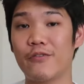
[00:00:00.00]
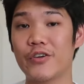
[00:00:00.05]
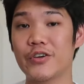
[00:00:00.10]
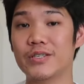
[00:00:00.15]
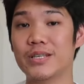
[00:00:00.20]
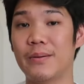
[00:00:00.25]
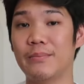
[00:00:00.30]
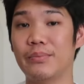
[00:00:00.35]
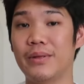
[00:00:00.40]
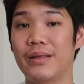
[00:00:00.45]
for
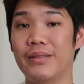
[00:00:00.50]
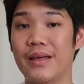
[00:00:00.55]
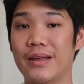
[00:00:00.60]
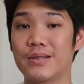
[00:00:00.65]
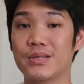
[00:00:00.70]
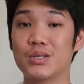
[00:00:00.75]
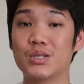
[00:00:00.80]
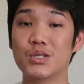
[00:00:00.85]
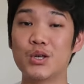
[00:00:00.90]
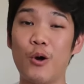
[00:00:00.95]
something
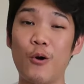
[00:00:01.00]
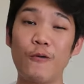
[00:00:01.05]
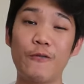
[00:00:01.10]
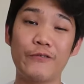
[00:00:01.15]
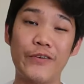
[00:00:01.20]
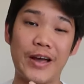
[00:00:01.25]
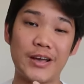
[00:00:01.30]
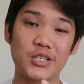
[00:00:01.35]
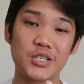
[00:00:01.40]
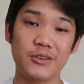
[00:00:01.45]
that's so
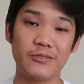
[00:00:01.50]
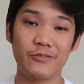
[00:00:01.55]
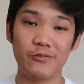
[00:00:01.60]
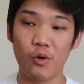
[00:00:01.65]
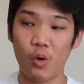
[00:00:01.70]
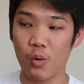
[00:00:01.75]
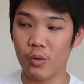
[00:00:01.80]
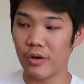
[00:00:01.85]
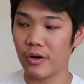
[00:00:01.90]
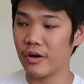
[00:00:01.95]
fashion
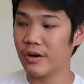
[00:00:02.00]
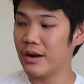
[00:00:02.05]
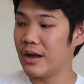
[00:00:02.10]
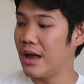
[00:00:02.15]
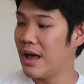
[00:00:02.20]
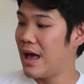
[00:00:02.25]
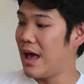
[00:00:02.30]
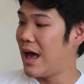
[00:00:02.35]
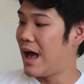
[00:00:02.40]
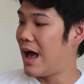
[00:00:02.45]
forward.